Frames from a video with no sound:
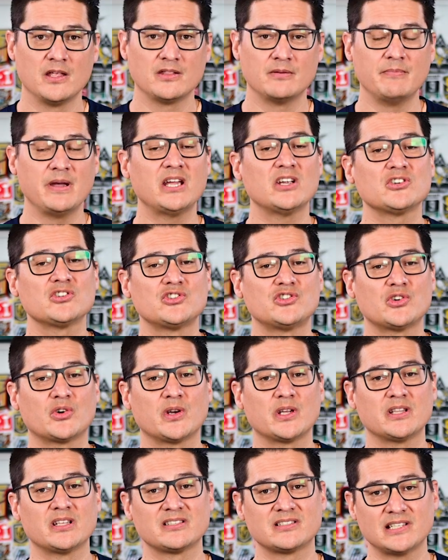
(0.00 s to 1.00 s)
The mayors
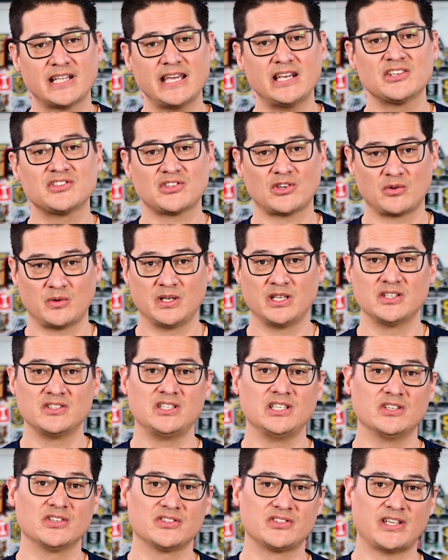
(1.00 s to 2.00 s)
during this latest arena
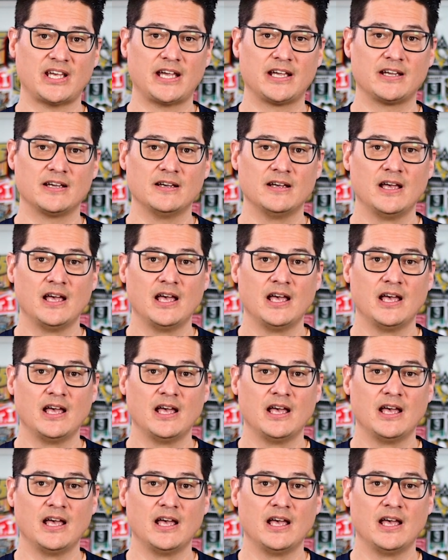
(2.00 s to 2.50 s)
deal saga